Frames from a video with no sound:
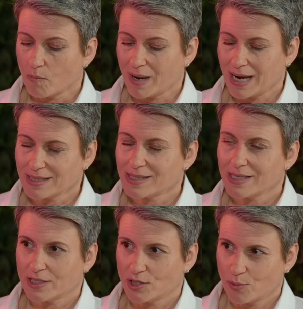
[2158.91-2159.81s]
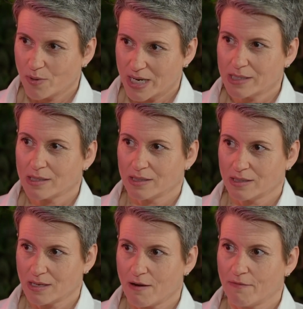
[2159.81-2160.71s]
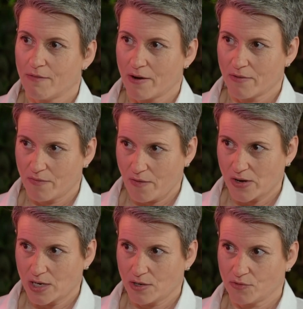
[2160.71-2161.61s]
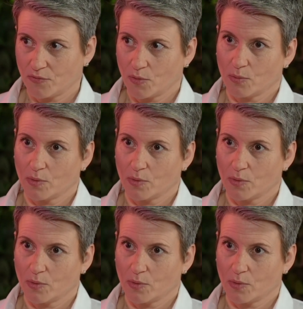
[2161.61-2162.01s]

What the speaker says: Plastic tweezers are very, very useful.